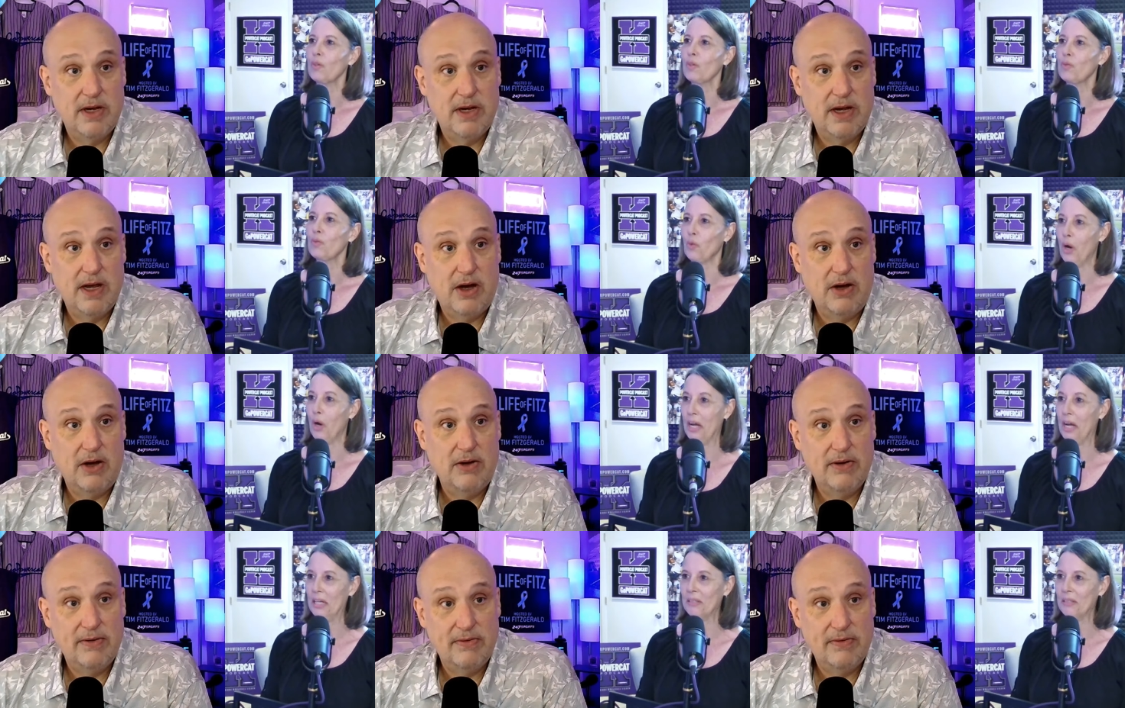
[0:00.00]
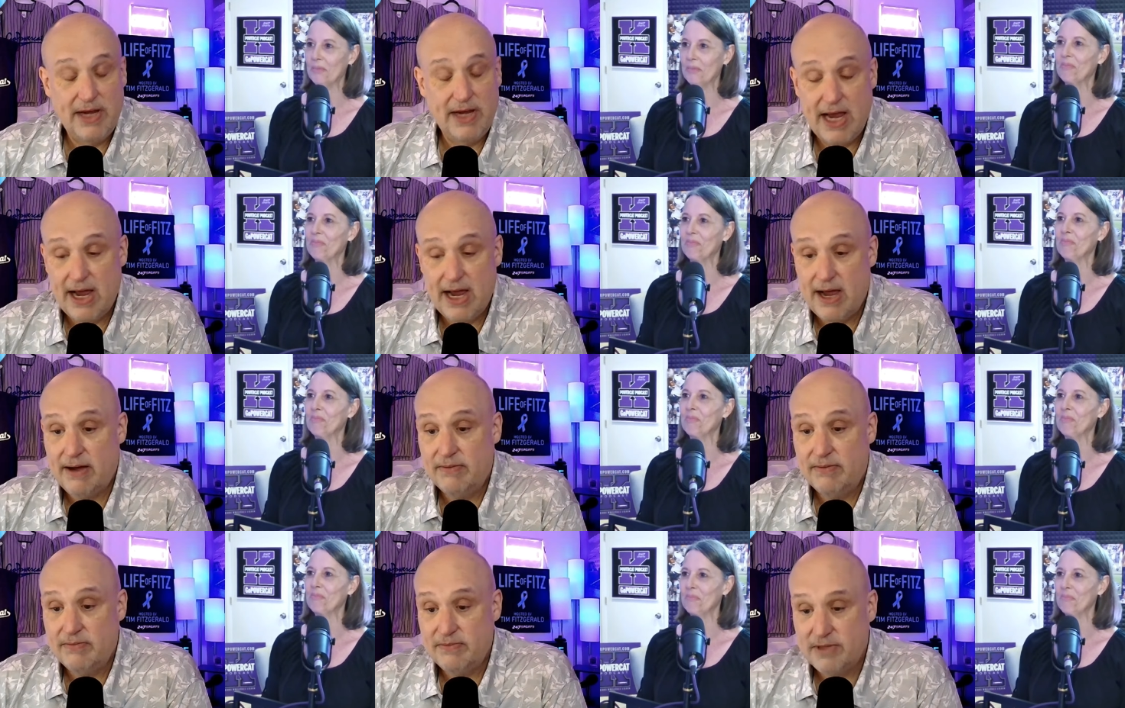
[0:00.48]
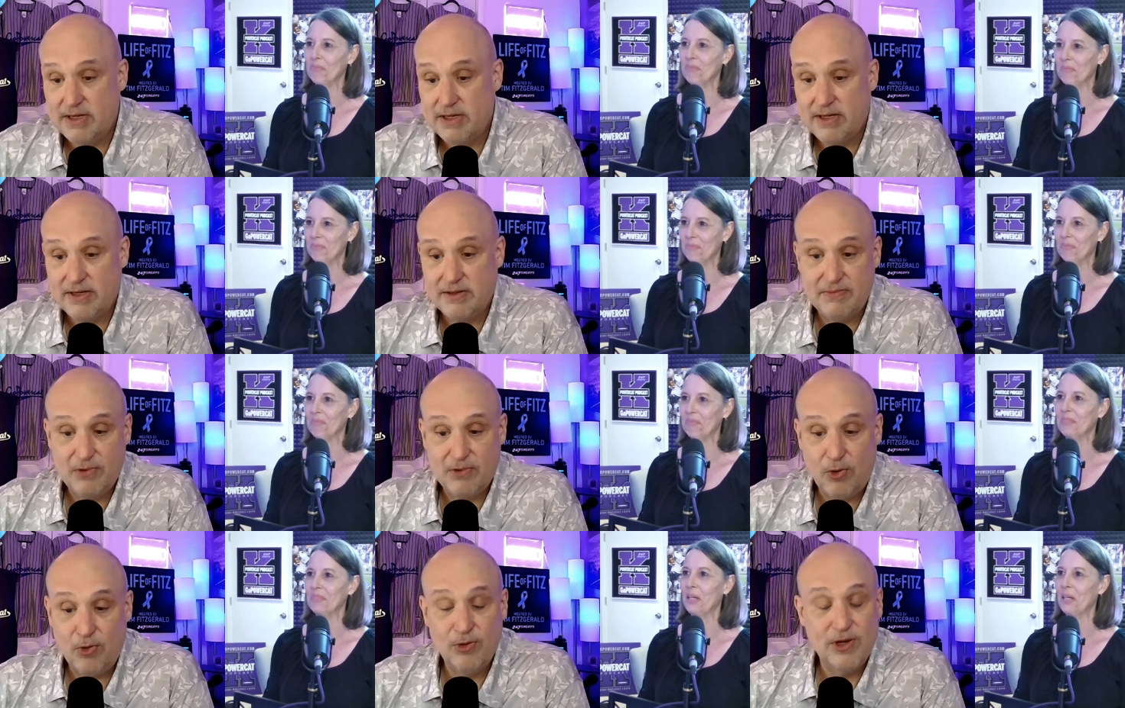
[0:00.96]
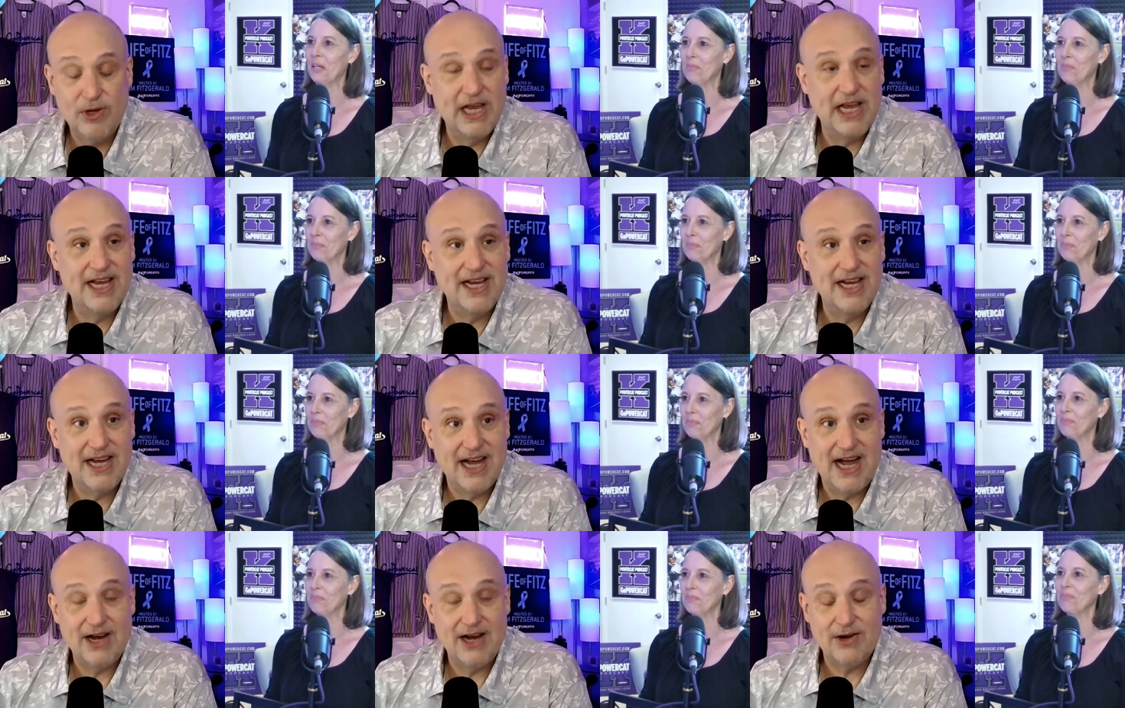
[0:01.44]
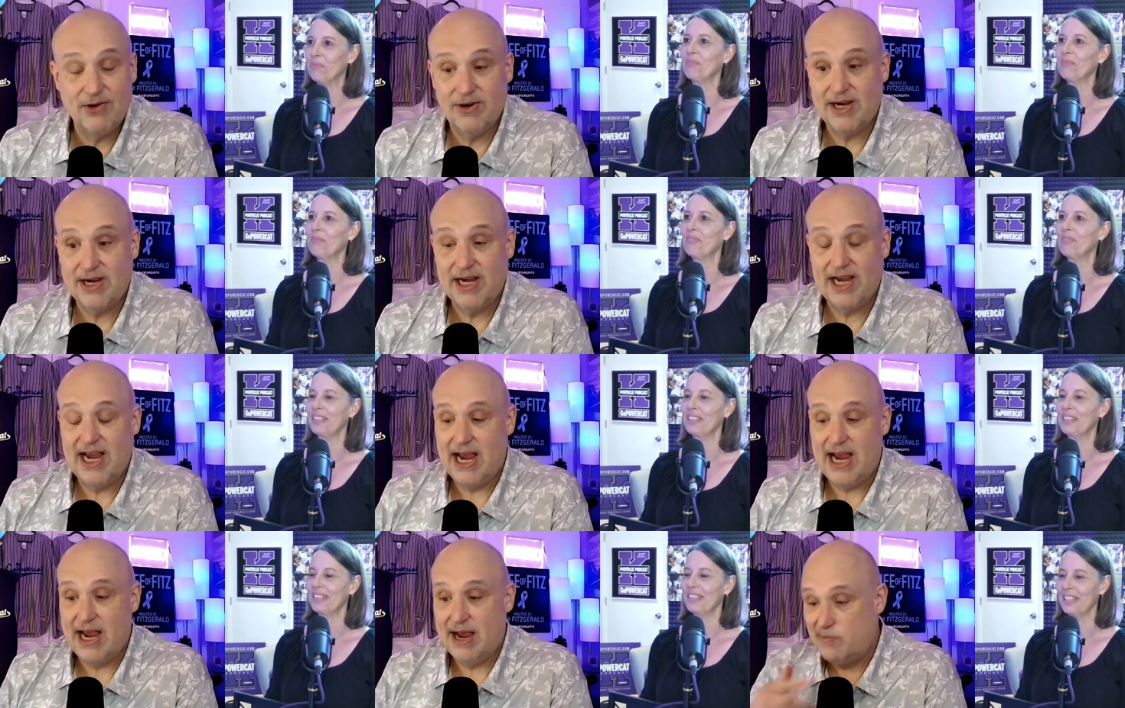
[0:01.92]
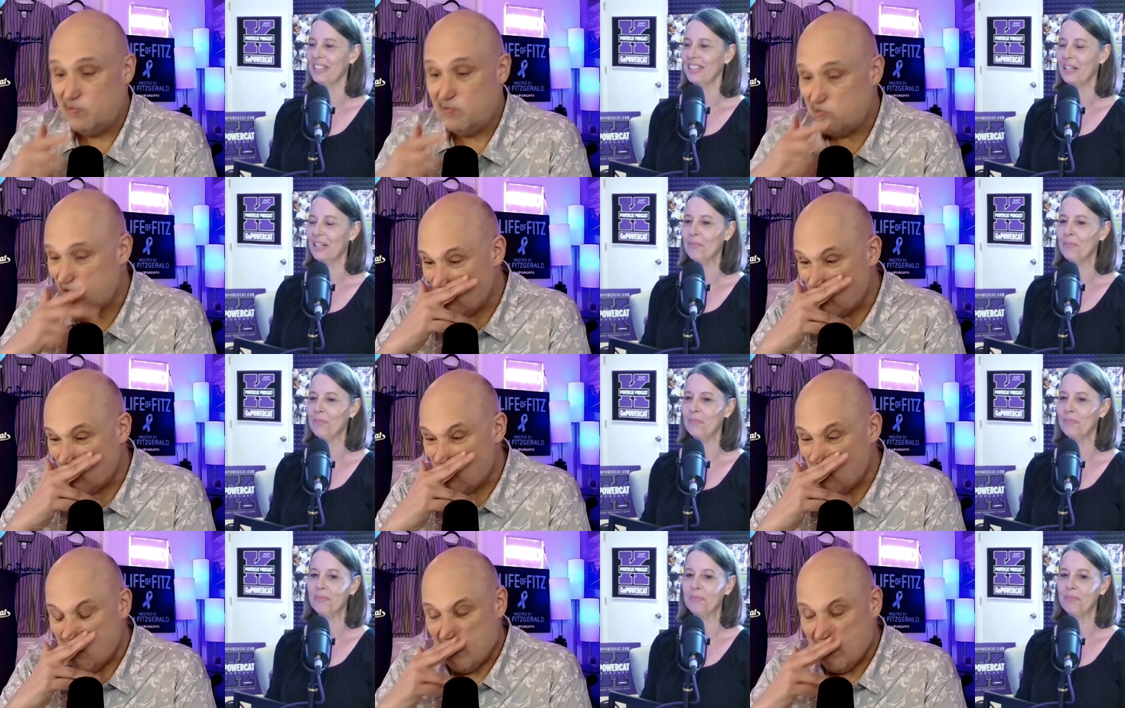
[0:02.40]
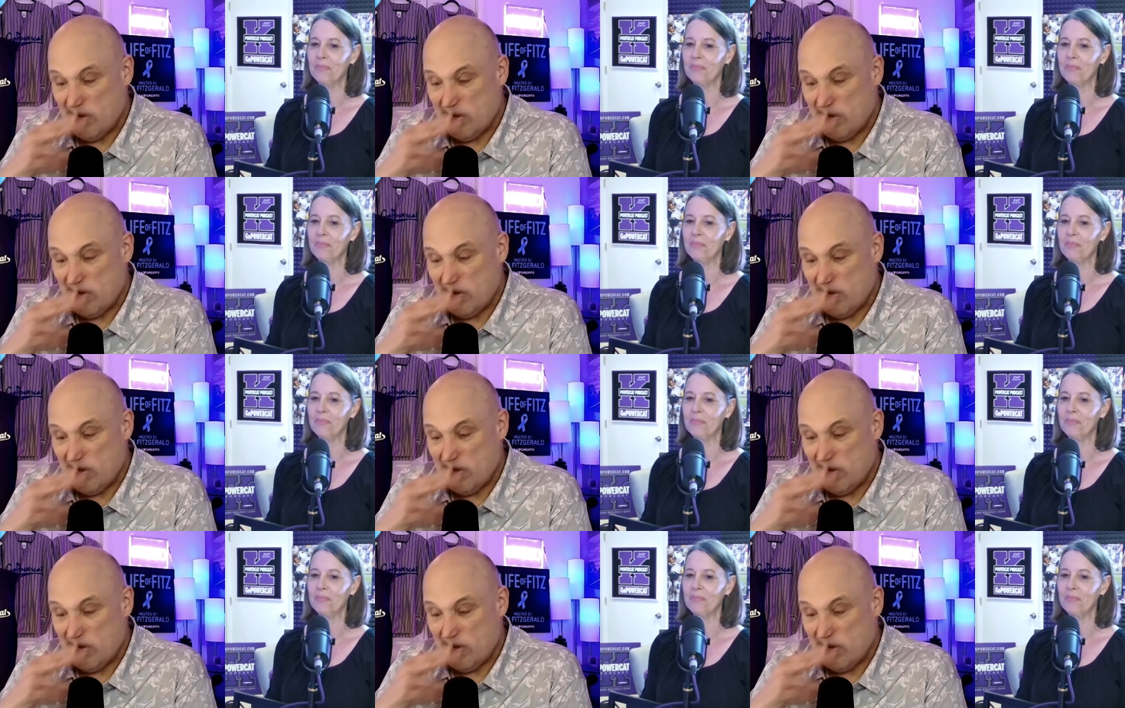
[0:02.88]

Speaker 1: Right. Oh, yeah. The old yep. Ken Cochran camp. Yep.